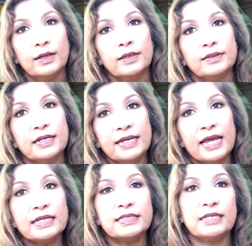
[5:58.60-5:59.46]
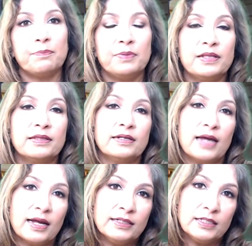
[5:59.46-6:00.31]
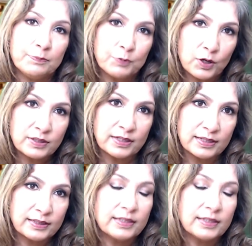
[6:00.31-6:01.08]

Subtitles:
The next step in the 9D process